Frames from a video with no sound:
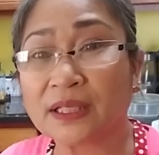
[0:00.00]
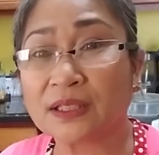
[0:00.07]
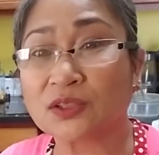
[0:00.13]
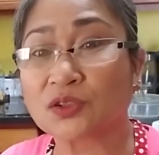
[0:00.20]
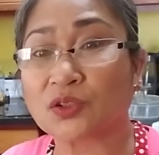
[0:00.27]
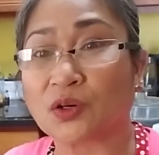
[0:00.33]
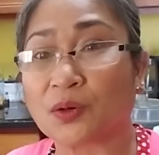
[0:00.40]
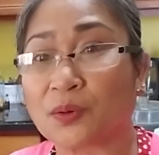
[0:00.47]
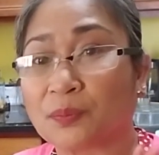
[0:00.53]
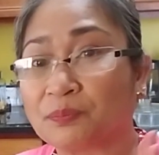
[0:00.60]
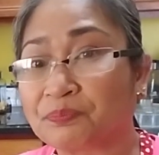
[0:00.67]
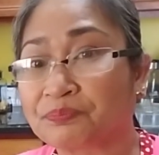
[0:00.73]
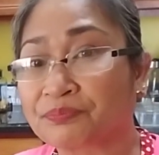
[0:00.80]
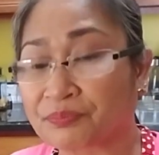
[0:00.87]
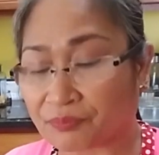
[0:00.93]
So
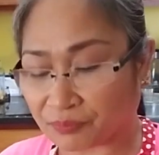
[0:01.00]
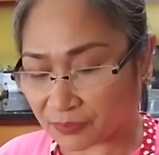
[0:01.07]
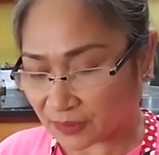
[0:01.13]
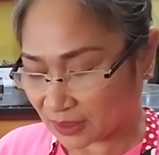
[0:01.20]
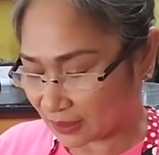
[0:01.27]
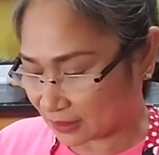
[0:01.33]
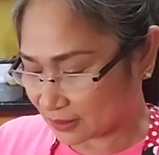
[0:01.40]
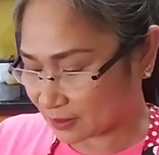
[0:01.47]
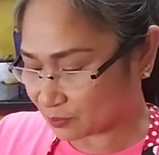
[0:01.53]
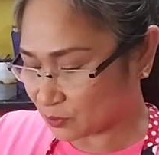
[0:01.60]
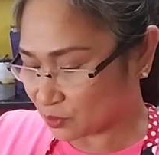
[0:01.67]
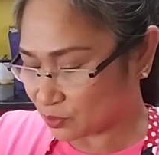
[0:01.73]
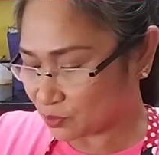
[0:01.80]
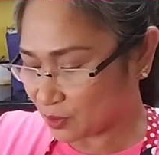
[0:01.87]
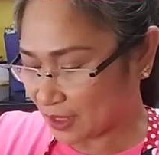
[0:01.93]
it's up to
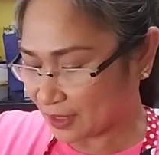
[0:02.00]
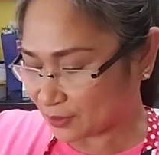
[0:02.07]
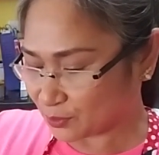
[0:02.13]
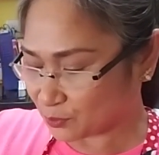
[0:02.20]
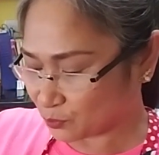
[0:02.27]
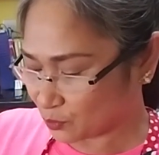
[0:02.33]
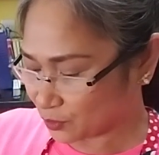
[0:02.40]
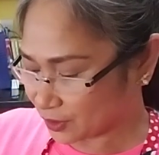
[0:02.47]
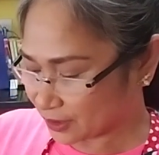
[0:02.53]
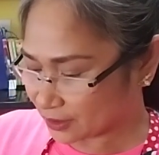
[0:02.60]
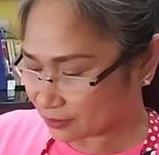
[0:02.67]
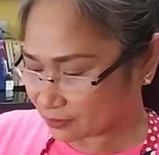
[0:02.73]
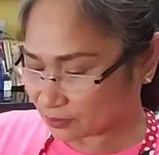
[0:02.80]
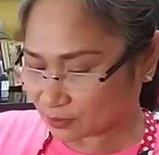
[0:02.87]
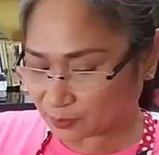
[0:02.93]
you how you want it
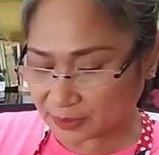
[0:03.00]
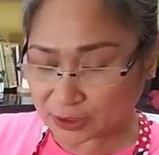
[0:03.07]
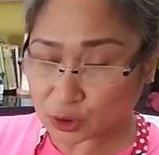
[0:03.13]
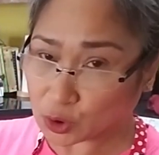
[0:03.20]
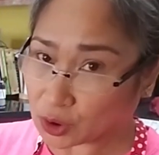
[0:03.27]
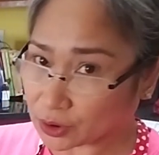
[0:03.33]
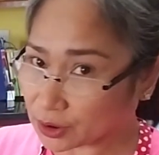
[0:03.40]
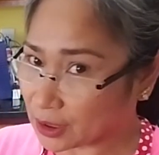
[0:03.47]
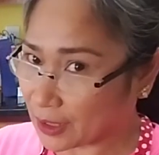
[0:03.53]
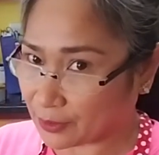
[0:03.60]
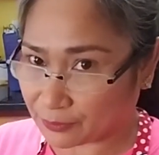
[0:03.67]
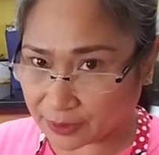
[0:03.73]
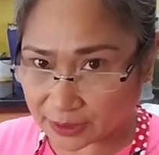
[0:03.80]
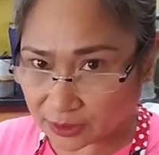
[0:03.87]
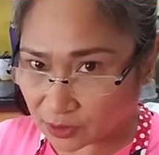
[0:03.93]
to be salty. I
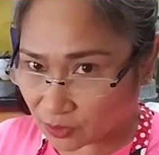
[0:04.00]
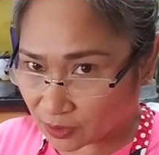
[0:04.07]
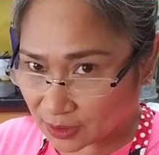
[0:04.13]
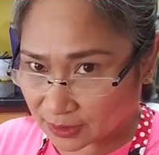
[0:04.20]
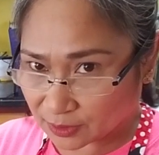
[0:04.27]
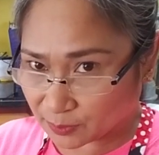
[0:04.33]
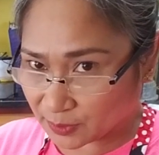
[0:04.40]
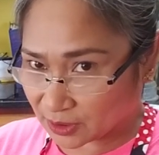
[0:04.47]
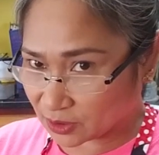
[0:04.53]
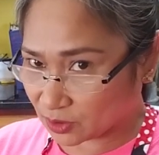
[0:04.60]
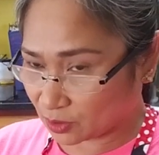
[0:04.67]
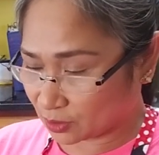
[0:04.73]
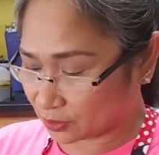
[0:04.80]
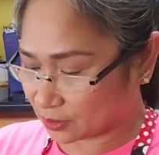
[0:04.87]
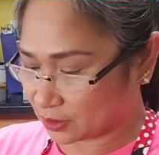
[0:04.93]
really don't like to be
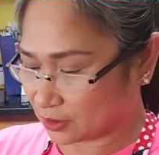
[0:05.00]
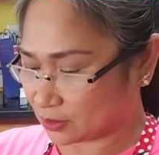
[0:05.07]
salty.